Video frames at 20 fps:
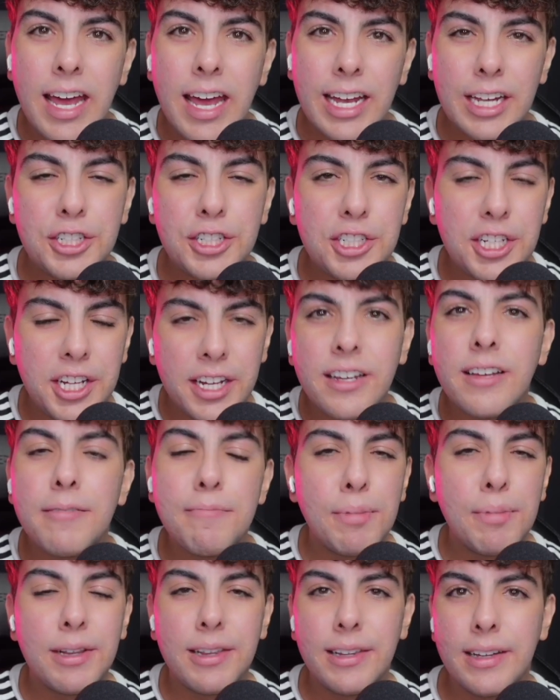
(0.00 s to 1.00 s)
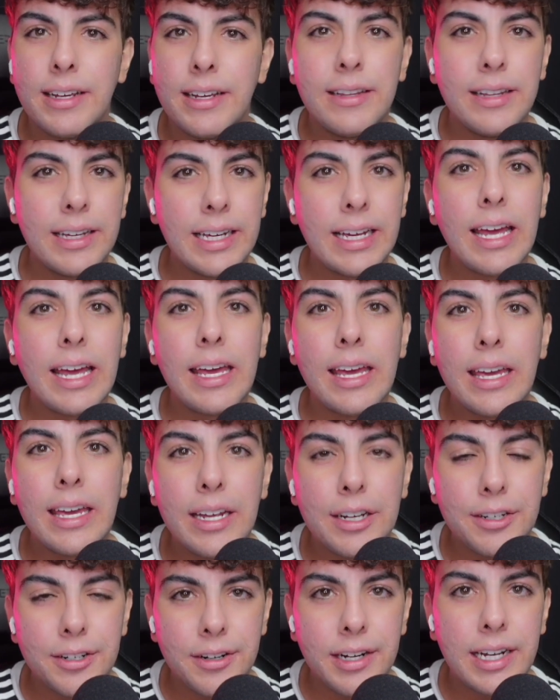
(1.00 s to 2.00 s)
Is she completely
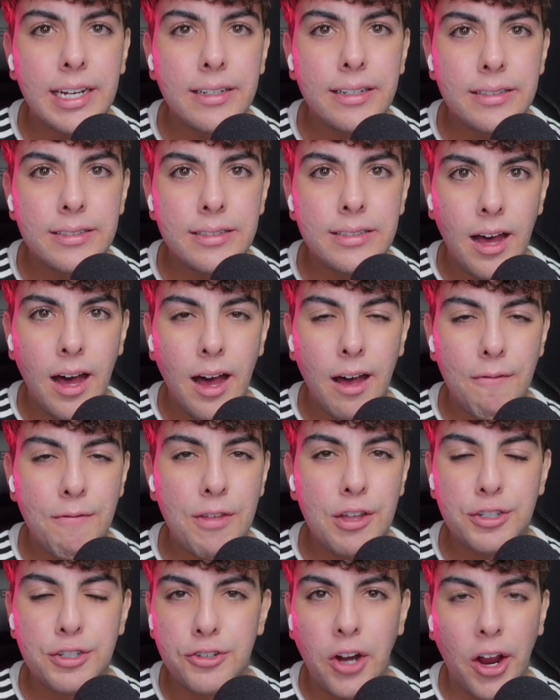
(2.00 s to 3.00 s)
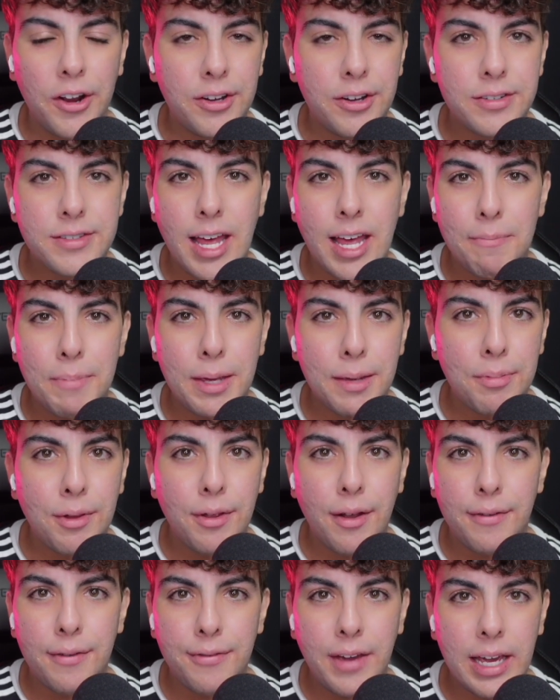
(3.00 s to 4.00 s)
ignorant of the struggles that people
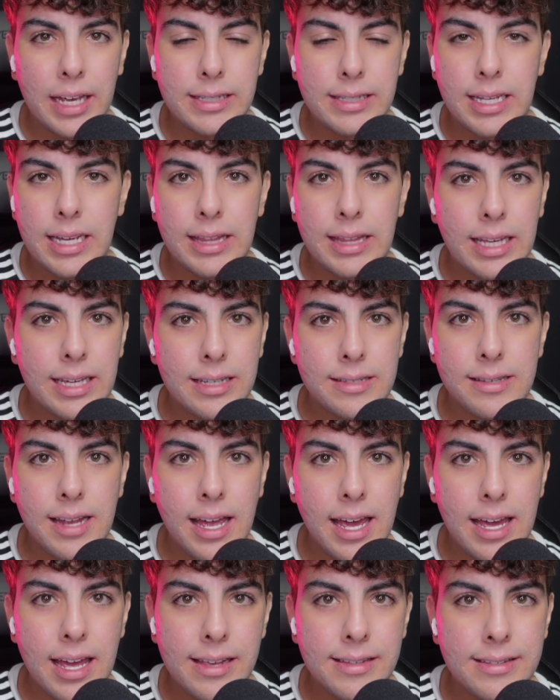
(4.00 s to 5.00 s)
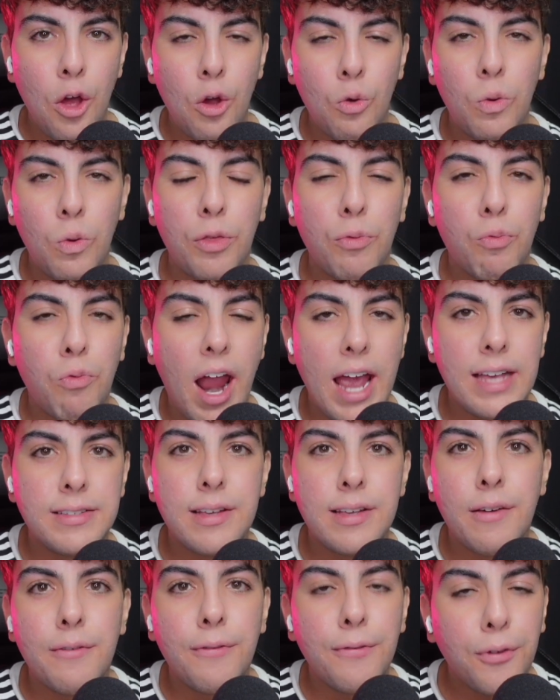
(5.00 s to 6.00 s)
are facing these days? With
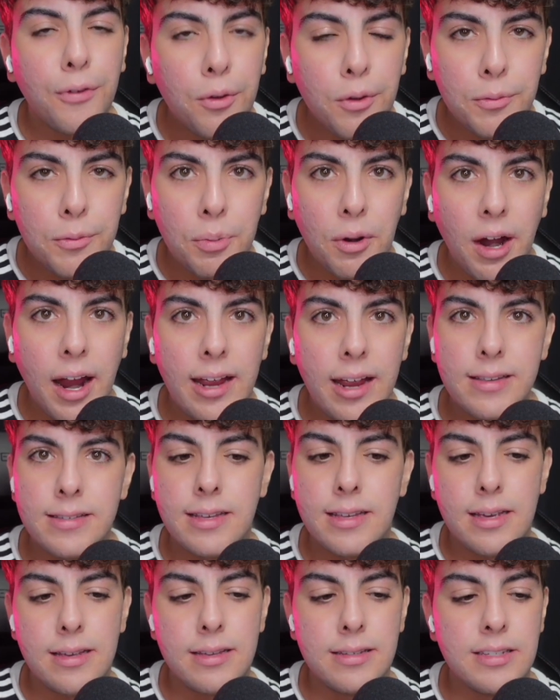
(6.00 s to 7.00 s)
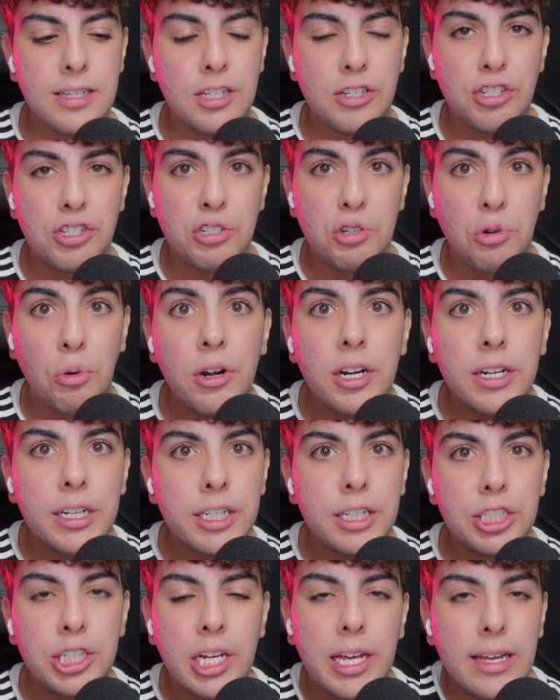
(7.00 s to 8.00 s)
rising food prices and
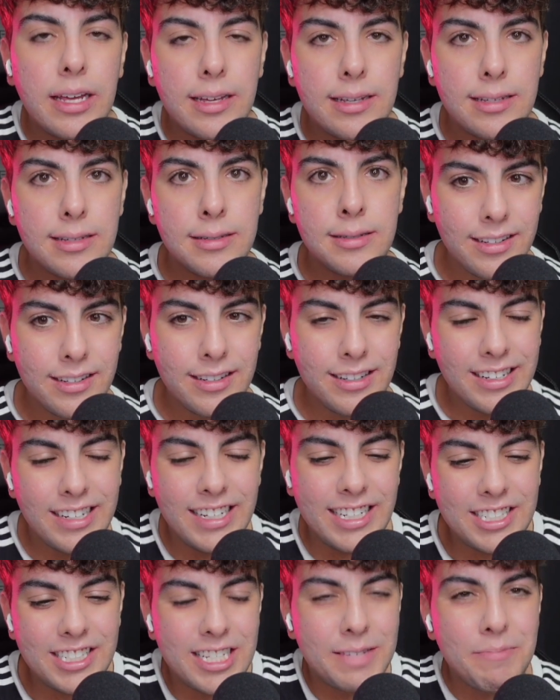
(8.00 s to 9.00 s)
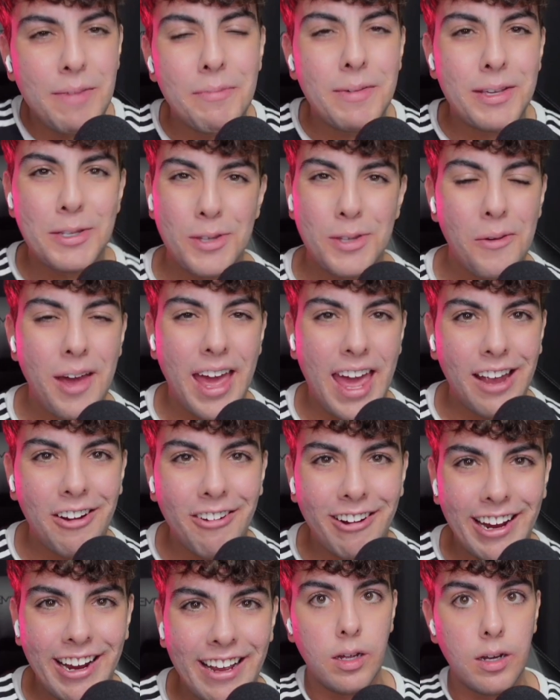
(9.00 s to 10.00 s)
shortages. It just made me so
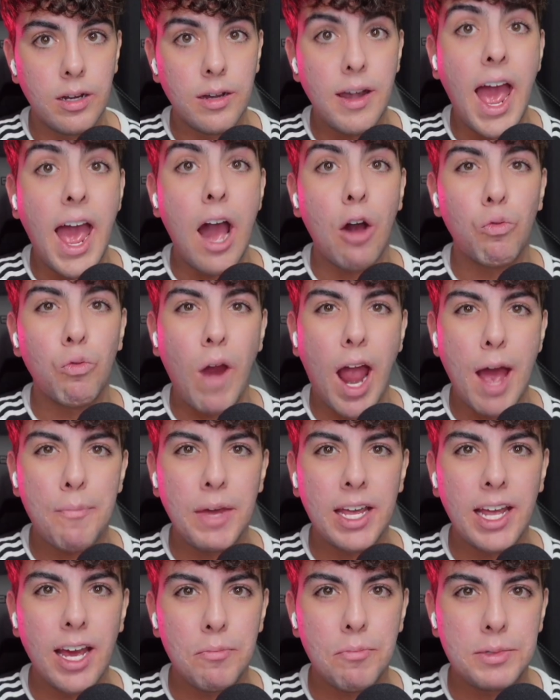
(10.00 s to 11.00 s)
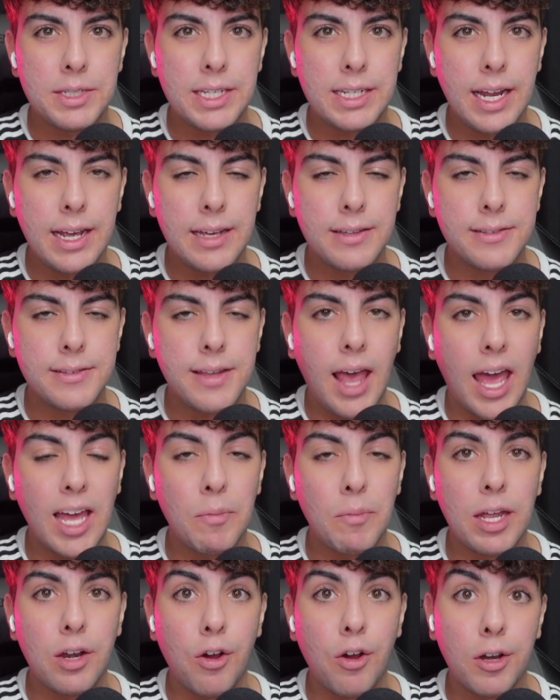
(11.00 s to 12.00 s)
angry. Now, wrapping up today's
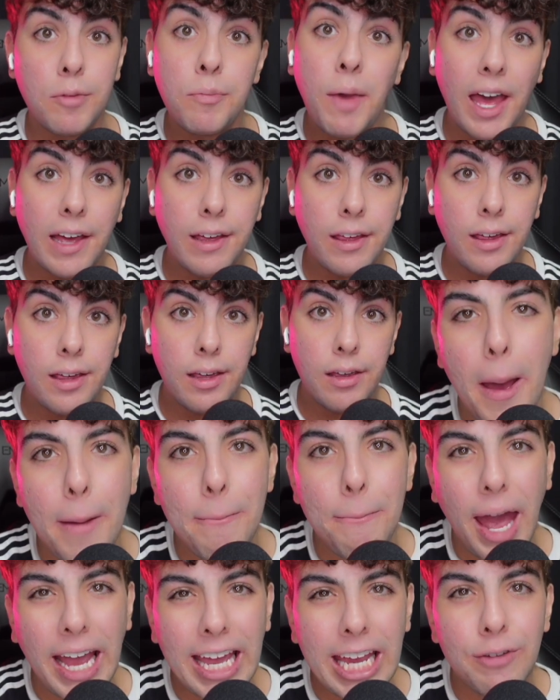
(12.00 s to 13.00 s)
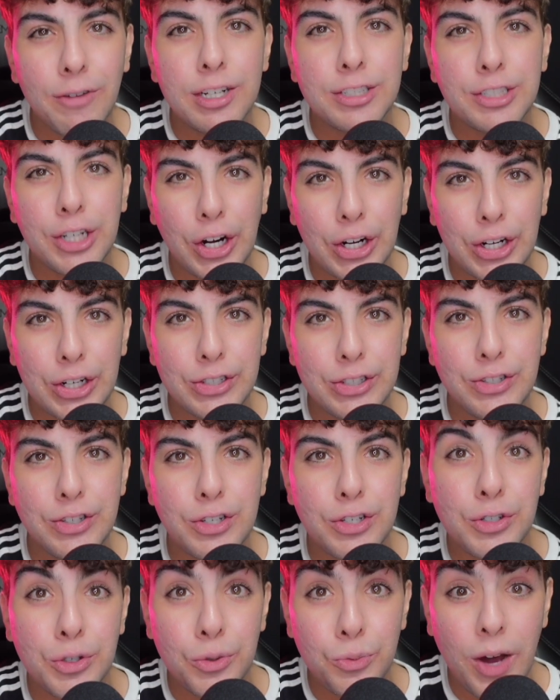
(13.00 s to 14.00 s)
segment on Becky, Becky returns
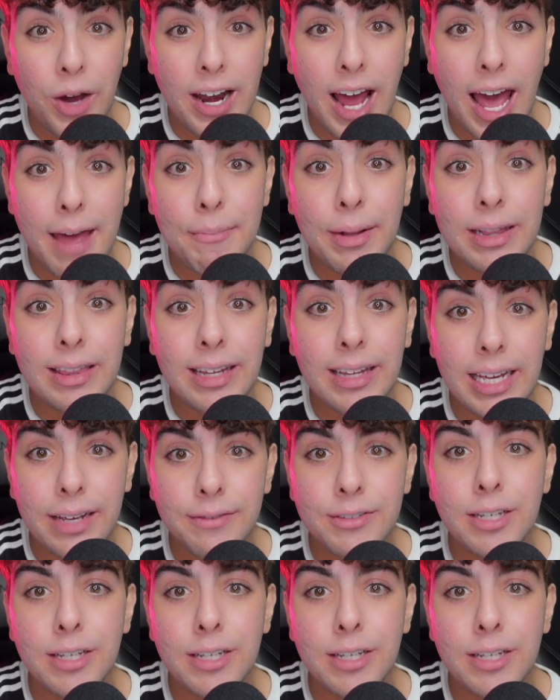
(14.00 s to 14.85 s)
to what I believe to